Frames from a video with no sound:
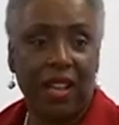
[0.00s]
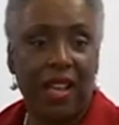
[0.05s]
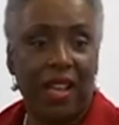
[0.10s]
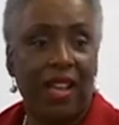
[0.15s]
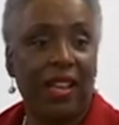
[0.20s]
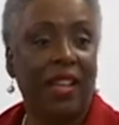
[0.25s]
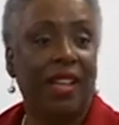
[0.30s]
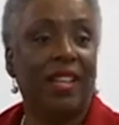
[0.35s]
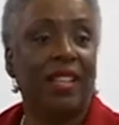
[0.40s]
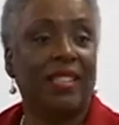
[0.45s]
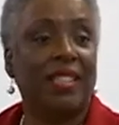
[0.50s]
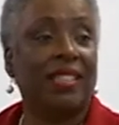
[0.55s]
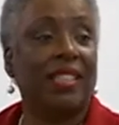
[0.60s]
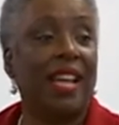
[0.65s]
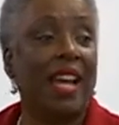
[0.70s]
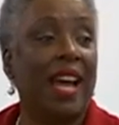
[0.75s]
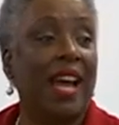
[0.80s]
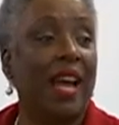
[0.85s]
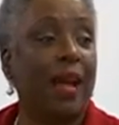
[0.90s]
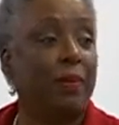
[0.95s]
And it is
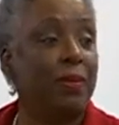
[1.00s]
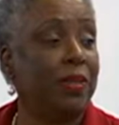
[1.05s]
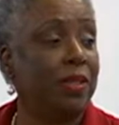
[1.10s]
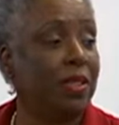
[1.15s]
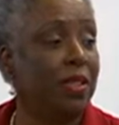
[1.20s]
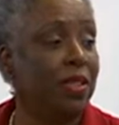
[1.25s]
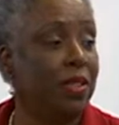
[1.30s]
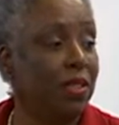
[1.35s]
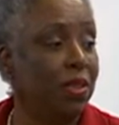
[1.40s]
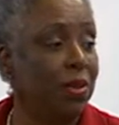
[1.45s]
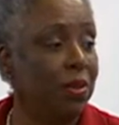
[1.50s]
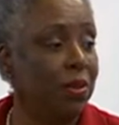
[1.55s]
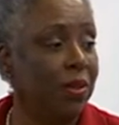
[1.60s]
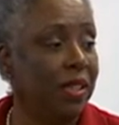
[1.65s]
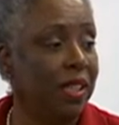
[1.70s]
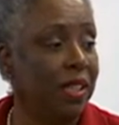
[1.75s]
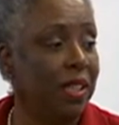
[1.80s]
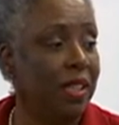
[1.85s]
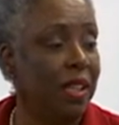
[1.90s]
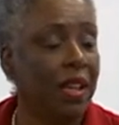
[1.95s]

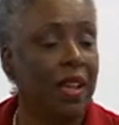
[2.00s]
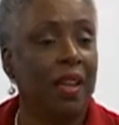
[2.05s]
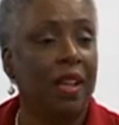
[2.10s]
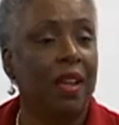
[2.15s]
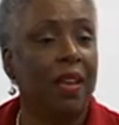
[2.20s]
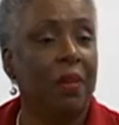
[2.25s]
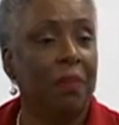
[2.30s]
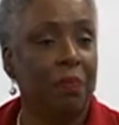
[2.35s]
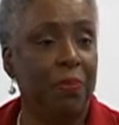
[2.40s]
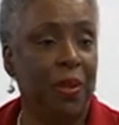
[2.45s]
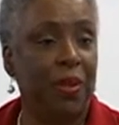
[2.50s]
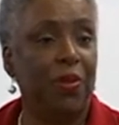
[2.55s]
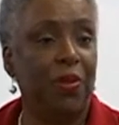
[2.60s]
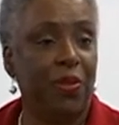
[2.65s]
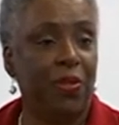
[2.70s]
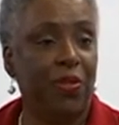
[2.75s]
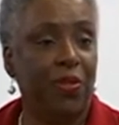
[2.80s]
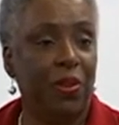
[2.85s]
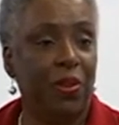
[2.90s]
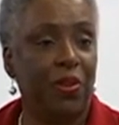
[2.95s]
absolutely
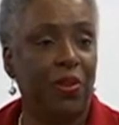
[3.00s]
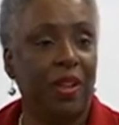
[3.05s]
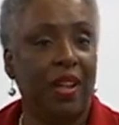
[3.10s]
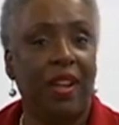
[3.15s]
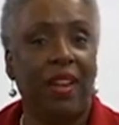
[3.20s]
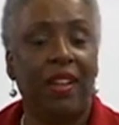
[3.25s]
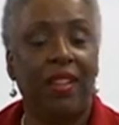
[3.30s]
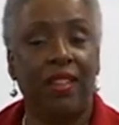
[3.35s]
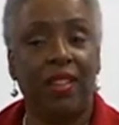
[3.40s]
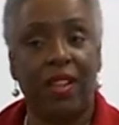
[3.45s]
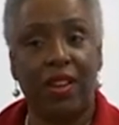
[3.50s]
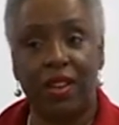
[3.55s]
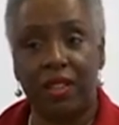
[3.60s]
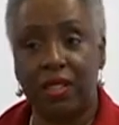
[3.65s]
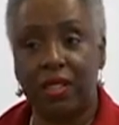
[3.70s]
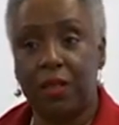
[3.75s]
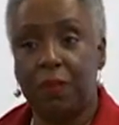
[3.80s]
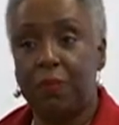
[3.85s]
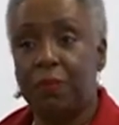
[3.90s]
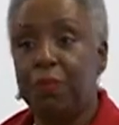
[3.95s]
beautiful. There
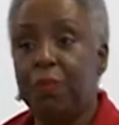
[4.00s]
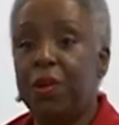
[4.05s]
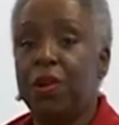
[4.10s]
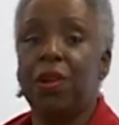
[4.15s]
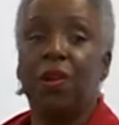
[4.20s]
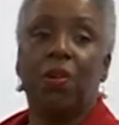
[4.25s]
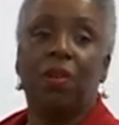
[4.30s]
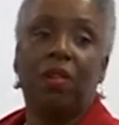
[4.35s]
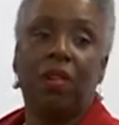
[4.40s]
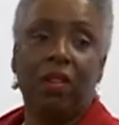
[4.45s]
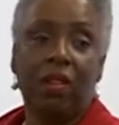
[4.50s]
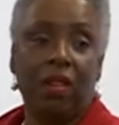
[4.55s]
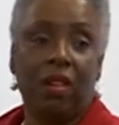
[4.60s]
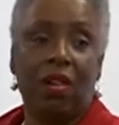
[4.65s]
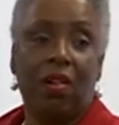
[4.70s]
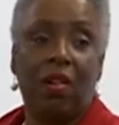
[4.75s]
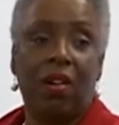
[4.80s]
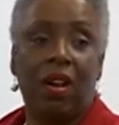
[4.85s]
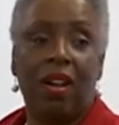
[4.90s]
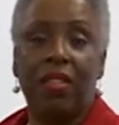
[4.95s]
is a mural
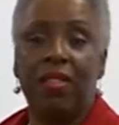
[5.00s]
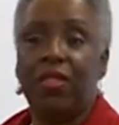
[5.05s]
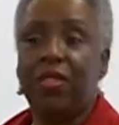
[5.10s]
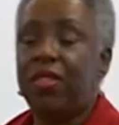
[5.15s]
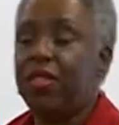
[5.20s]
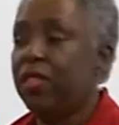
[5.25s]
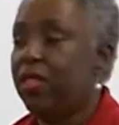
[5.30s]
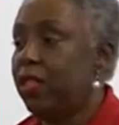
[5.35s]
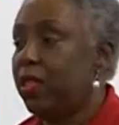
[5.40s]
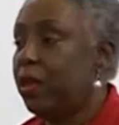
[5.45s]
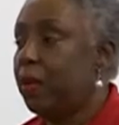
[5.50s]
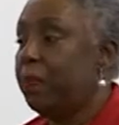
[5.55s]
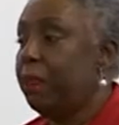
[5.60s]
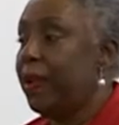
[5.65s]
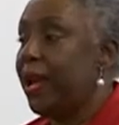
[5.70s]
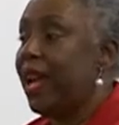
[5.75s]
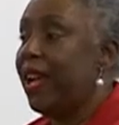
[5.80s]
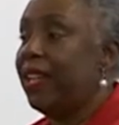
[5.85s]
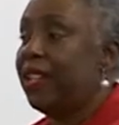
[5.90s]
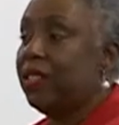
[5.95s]
on the
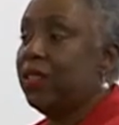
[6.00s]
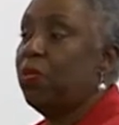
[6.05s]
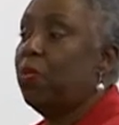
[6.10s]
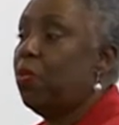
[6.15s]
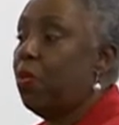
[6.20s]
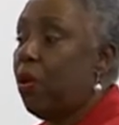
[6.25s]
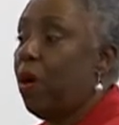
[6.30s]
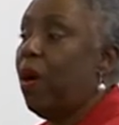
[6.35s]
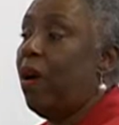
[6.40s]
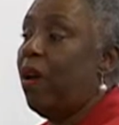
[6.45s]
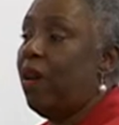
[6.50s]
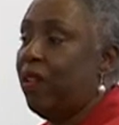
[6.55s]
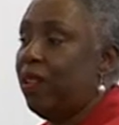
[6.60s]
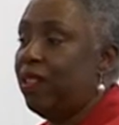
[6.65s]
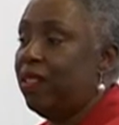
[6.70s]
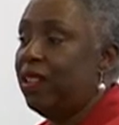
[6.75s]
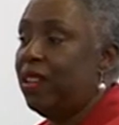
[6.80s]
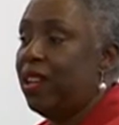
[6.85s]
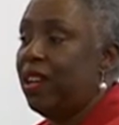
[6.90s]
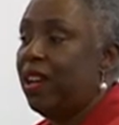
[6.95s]
back
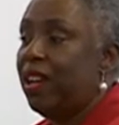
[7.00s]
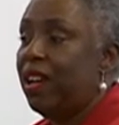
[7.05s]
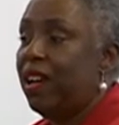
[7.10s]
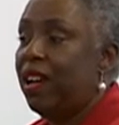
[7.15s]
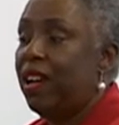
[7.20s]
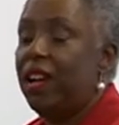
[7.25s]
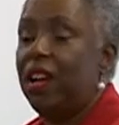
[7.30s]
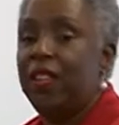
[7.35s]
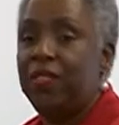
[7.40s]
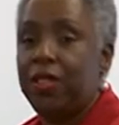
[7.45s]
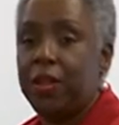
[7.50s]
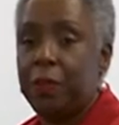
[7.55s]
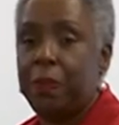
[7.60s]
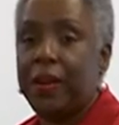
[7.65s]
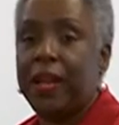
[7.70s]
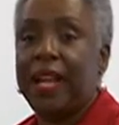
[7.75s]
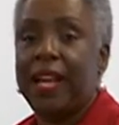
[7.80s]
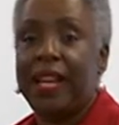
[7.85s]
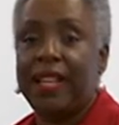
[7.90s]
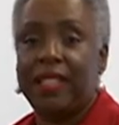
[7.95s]
wall of the
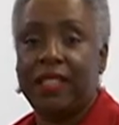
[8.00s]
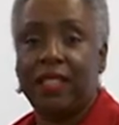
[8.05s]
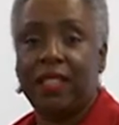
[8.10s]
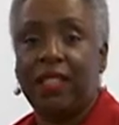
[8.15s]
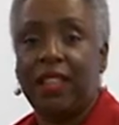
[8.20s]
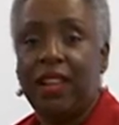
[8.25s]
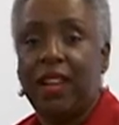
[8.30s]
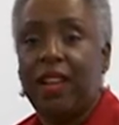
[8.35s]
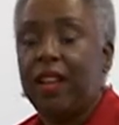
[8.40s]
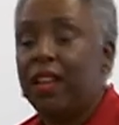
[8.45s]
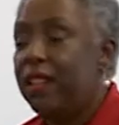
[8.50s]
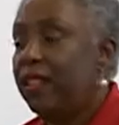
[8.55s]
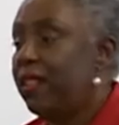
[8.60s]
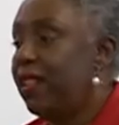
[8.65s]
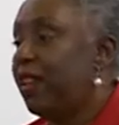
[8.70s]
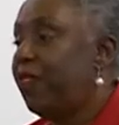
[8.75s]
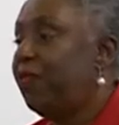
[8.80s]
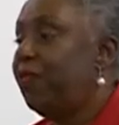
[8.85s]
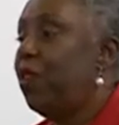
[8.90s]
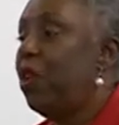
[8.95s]
plaza
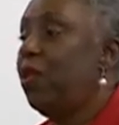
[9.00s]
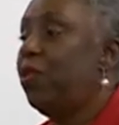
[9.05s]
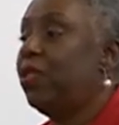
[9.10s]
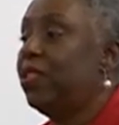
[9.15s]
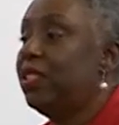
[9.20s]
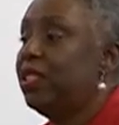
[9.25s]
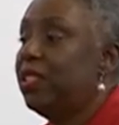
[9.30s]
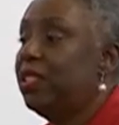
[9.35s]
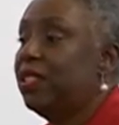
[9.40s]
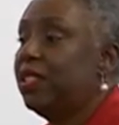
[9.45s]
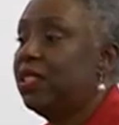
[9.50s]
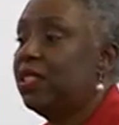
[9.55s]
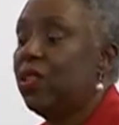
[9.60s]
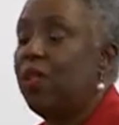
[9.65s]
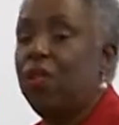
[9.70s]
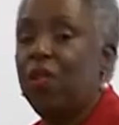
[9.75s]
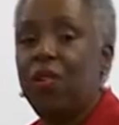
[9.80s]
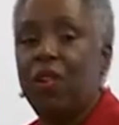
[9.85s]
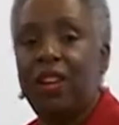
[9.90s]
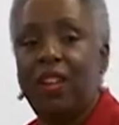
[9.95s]
that focuses
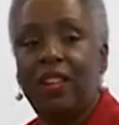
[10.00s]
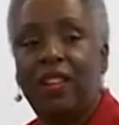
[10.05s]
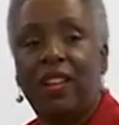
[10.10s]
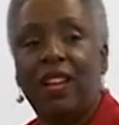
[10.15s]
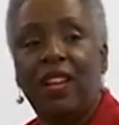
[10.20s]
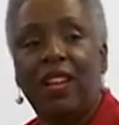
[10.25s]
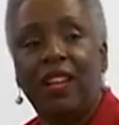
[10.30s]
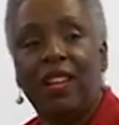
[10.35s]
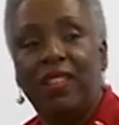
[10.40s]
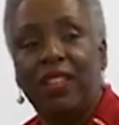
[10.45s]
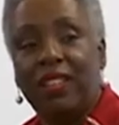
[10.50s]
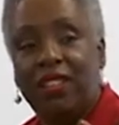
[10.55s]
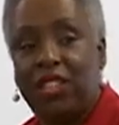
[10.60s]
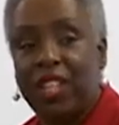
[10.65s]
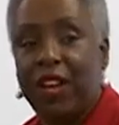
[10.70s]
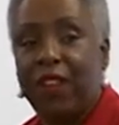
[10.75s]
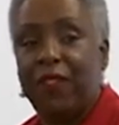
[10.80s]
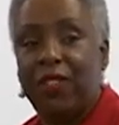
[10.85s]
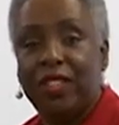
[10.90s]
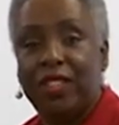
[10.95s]
on
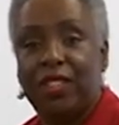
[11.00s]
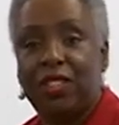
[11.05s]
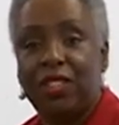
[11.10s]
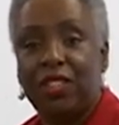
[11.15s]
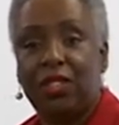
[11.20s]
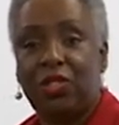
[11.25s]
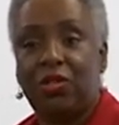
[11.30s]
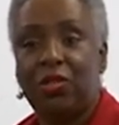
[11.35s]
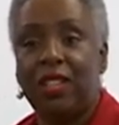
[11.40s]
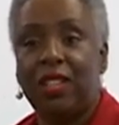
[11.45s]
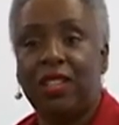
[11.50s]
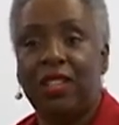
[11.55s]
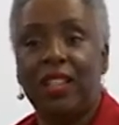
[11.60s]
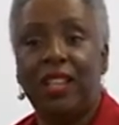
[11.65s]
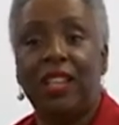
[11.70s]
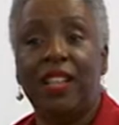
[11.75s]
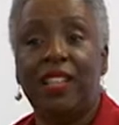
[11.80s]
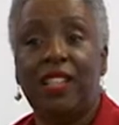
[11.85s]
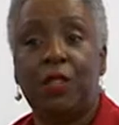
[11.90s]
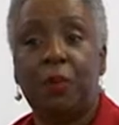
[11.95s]
Jefferson Street,
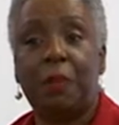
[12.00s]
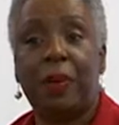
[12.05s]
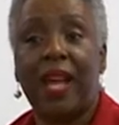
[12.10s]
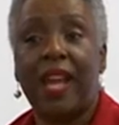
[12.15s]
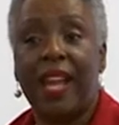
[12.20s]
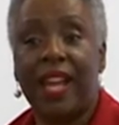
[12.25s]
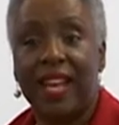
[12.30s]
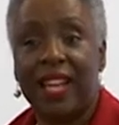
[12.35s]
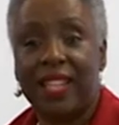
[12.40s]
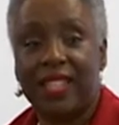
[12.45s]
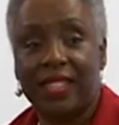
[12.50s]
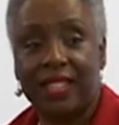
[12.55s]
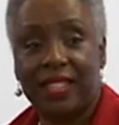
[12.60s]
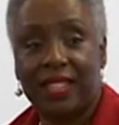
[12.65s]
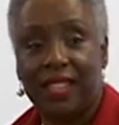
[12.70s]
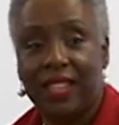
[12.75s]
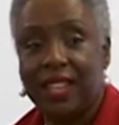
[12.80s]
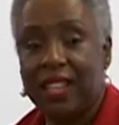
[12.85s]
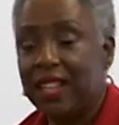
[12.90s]
its past,